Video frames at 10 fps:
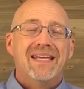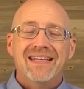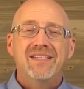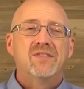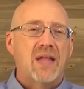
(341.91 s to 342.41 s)

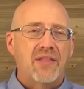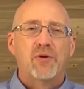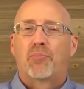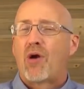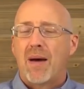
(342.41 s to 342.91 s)
it is not
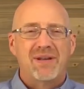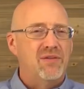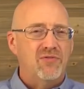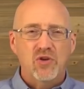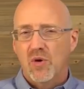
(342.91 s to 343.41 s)
the
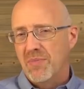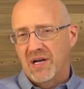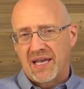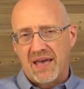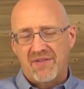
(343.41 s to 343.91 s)
prominent view
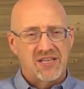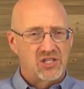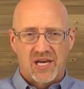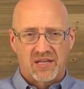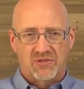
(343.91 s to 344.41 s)
among
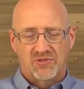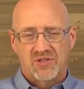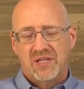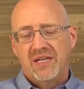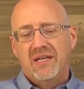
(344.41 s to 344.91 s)
evangelicals.